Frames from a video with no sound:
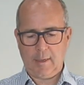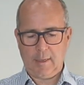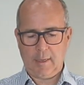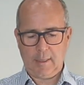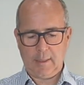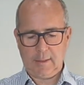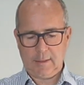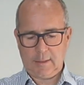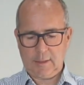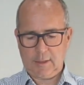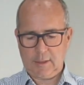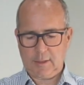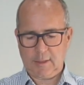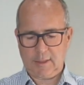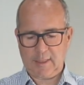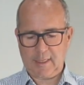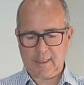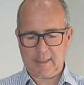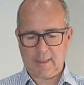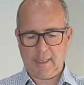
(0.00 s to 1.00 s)
It's just a
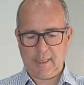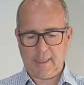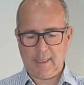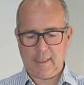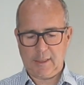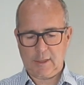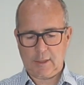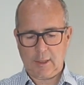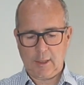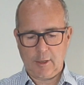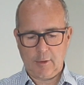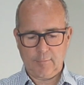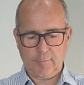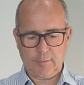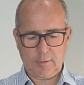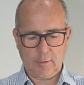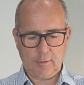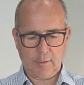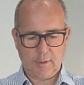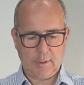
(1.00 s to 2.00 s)
16-inch glove,
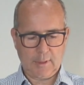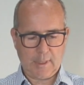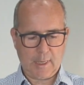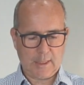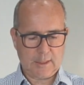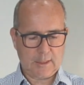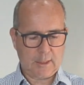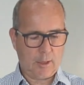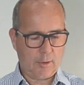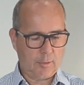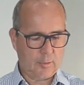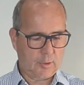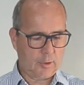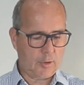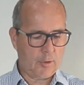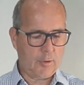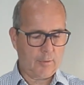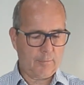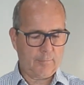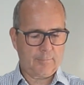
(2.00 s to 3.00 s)
so a nice long
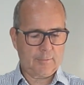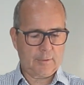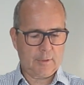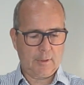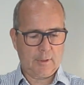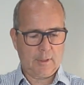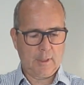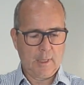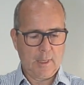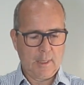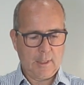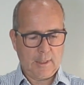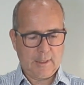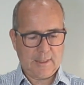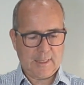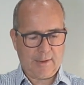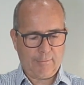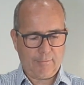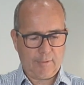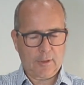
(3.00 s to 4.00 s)
cuff. So you're
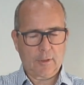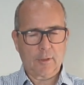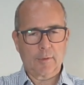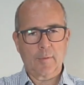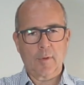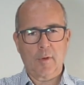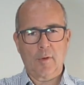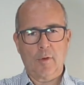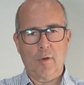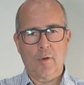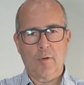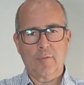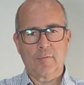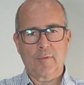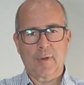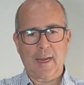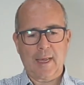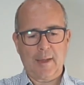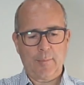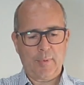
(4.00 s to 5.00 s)
definitely going to go
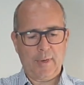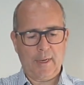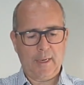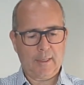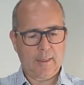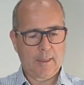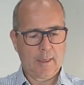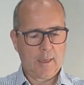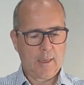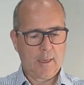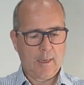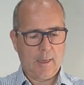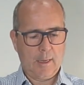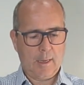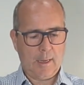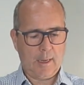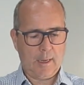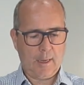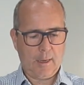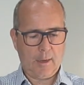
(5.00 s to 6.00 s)
overlapping
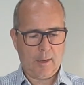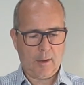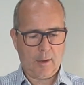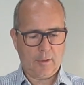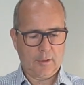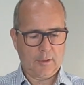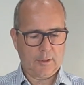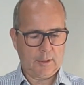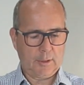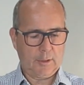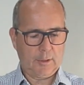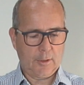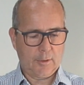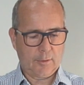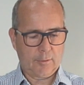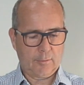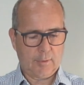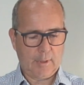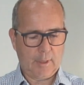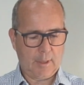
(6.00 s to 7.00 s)
on
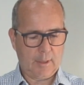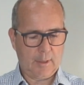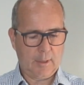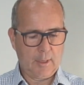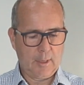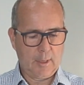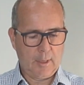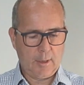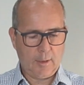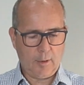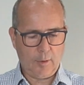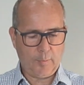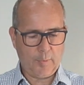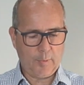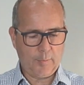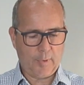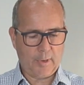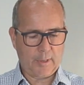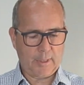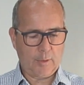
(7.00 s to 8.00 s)
your upper
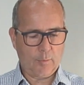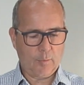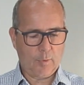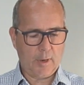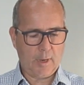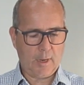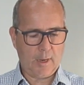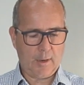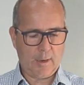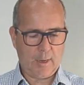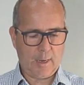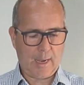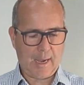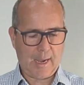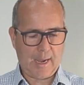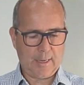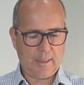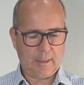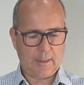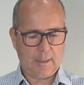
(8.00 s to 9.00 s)
body wear,
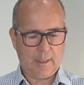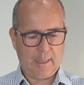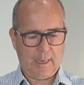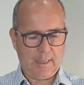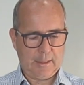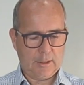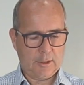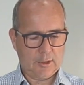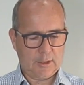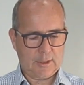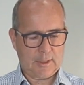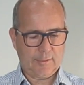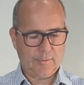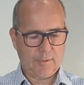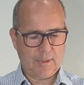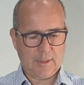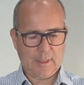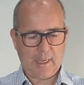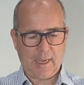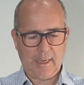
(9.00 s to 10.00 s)
and it just gives
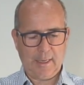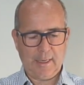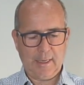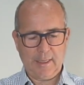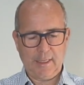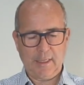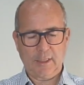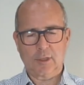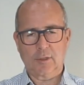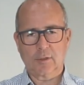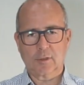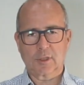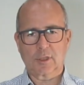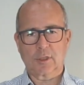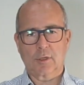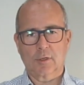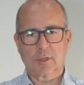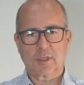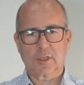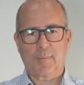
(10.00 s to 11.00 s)
you that additional
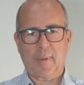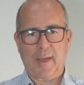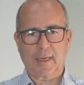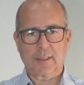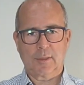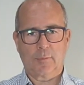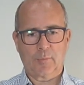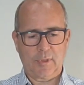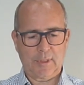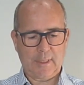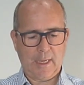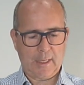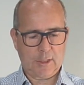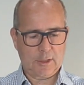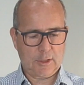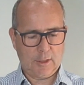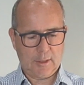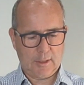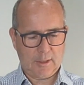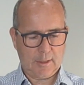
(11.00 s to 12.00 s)
sort of spatter
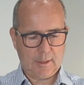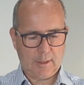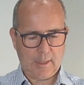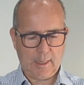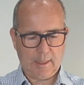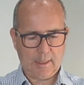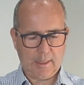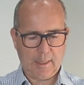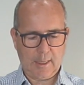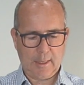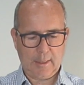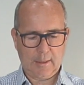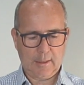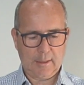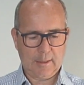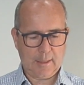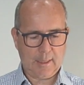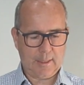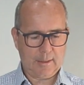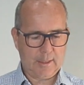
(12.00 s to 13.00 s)
protection
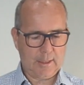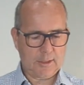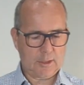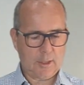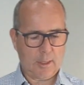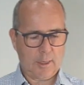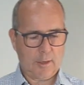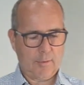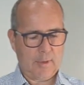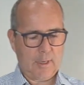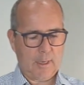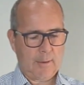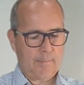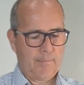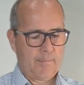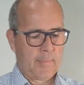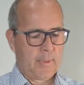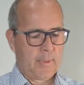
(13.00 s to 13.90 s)
in this area.